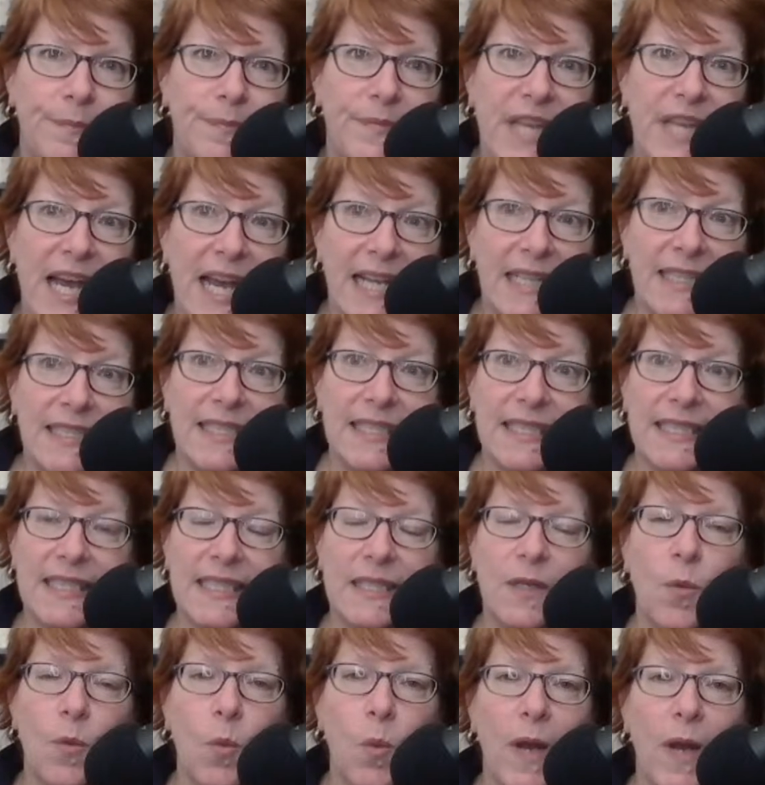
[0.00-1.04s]

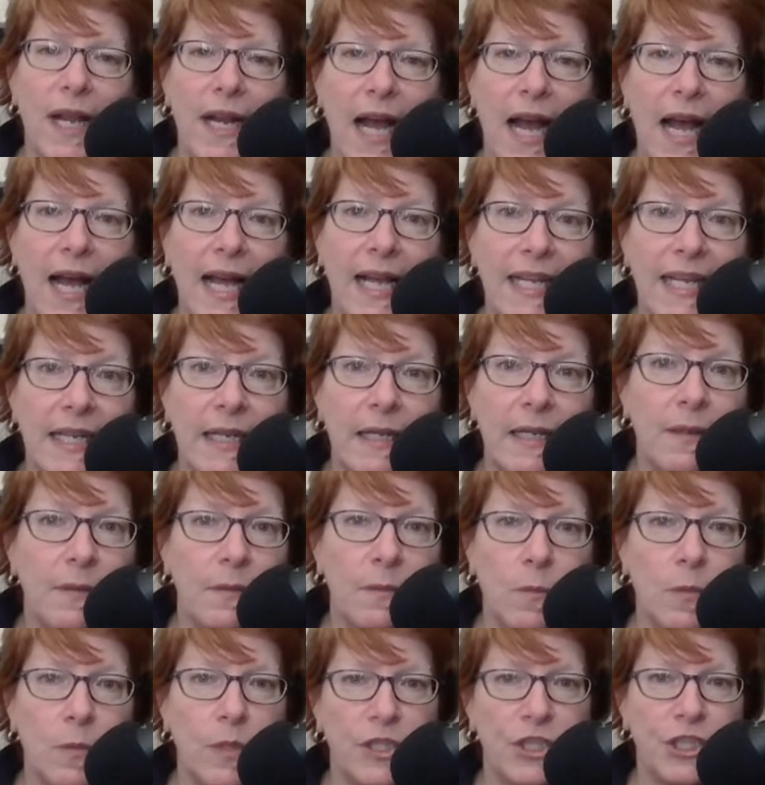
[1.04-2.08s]
That's what I
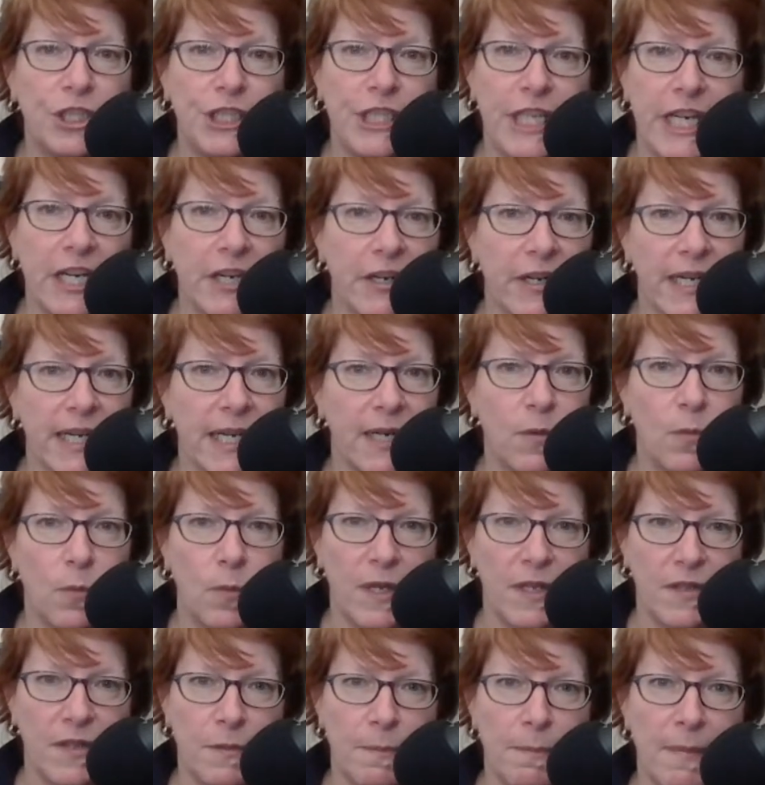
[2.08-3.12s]
was sharing
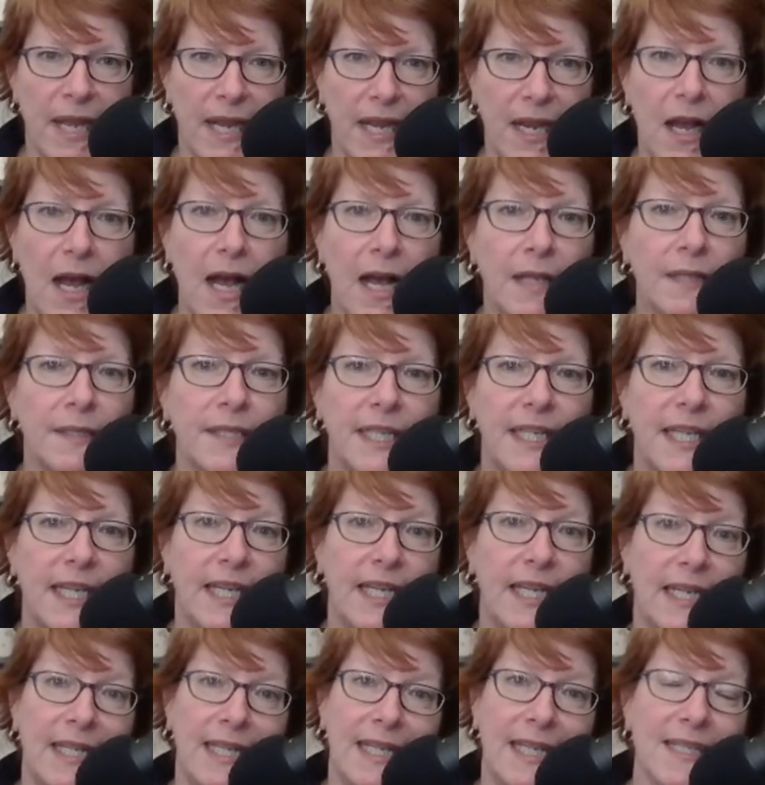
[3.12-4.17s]
with my
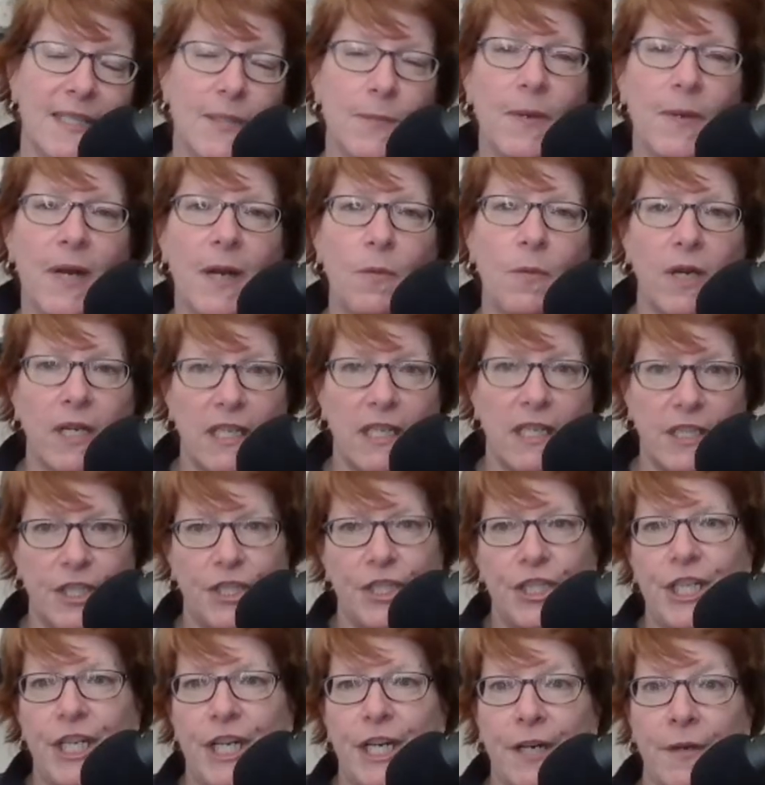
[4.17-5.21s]
colleague, and that's what I wanted to
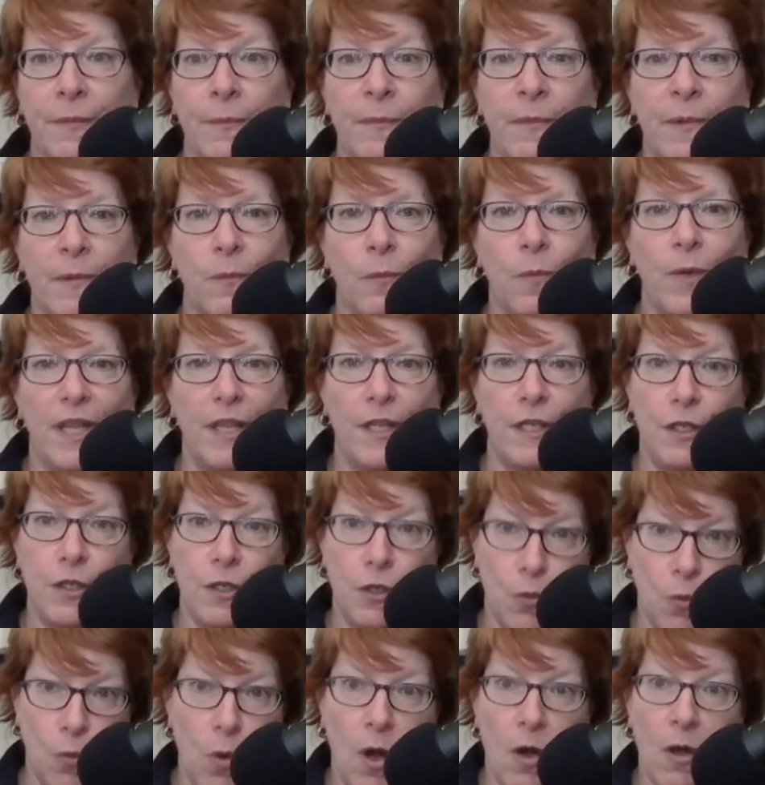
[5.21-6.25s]
share with
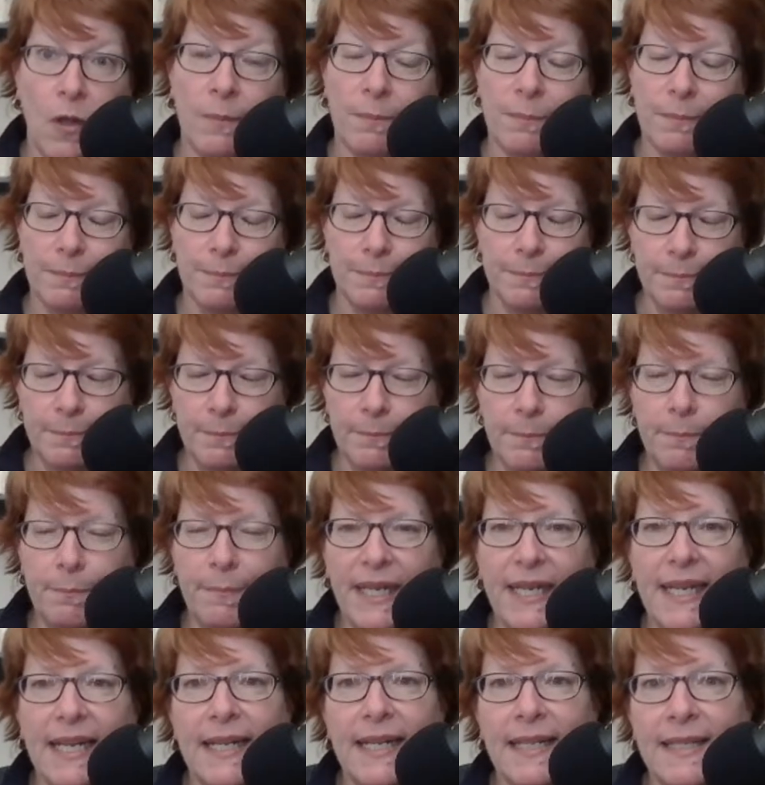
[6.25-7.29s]
you all,
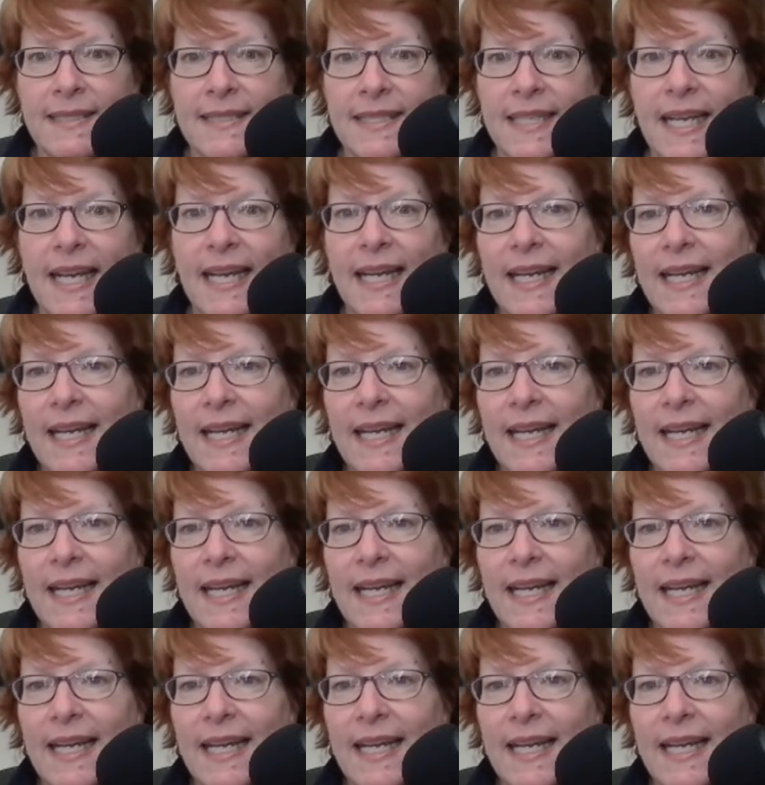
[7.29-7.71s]
because